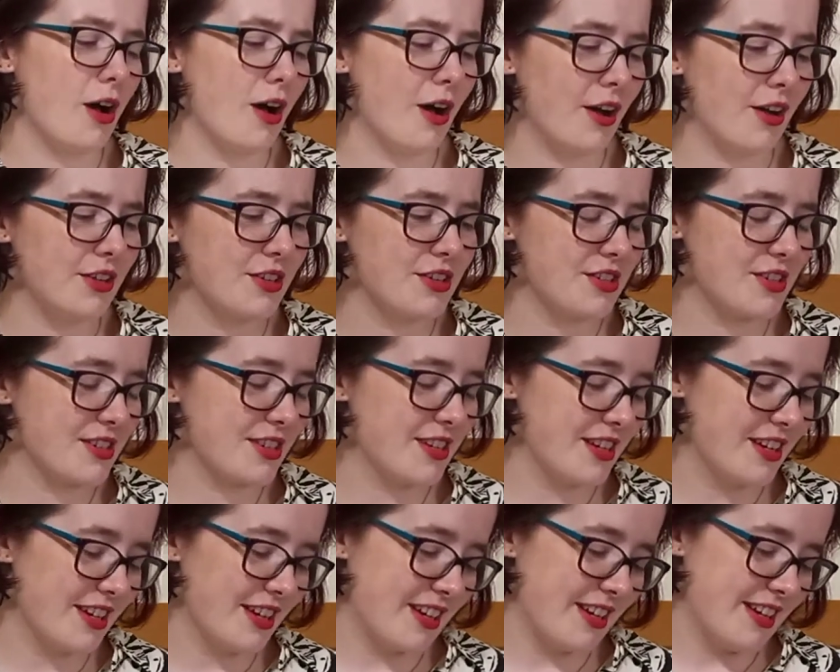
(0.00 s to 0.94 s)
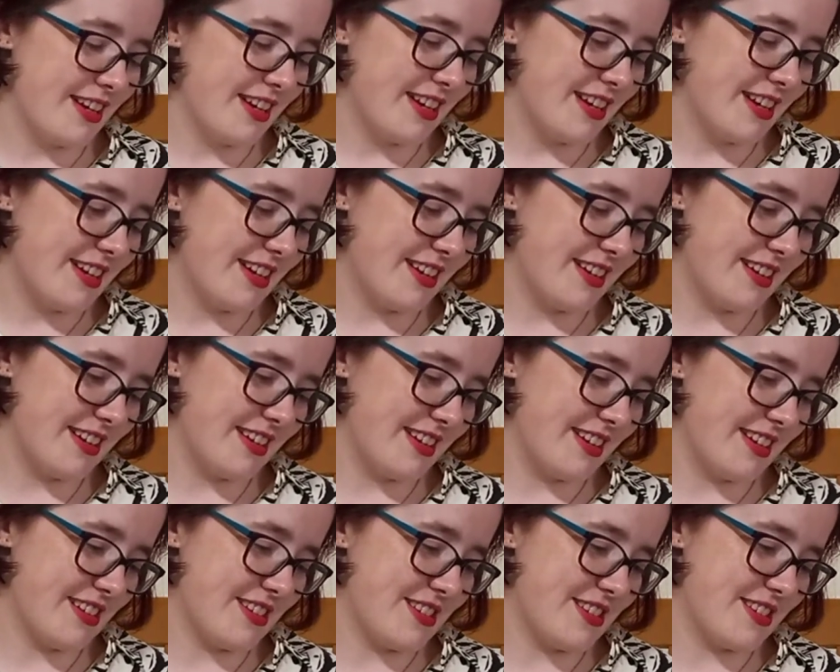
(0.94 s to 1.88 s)
hot.
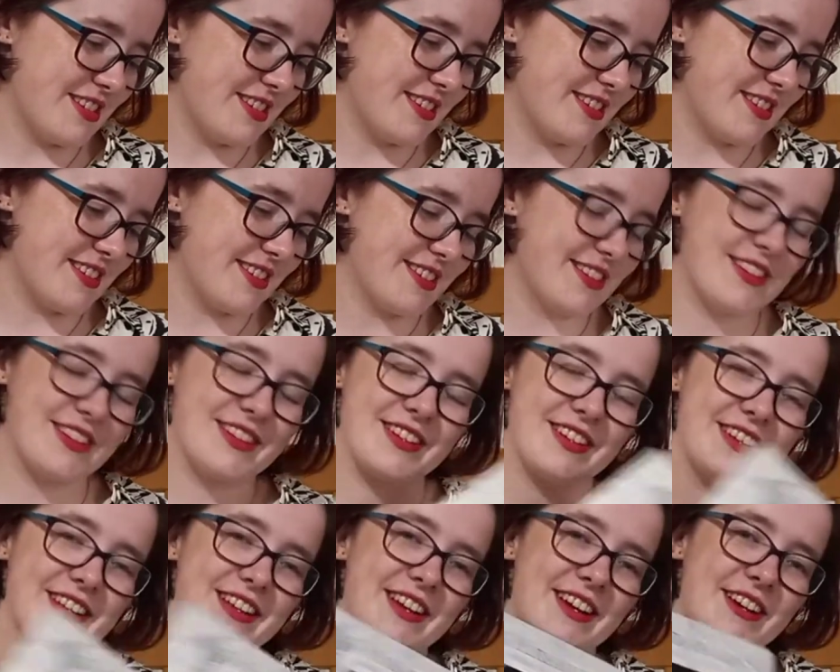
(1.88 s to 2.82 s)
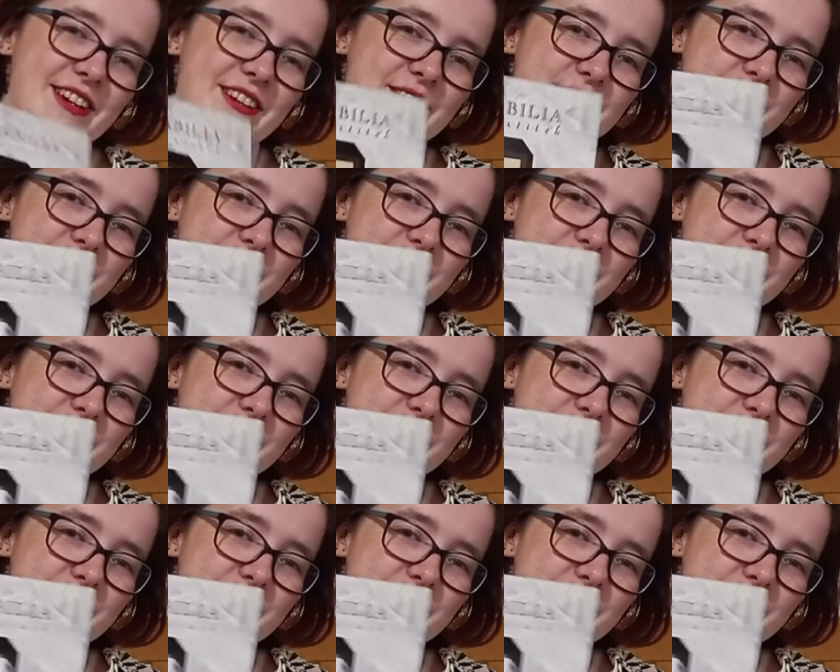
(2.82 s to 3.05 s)
It's, yeah.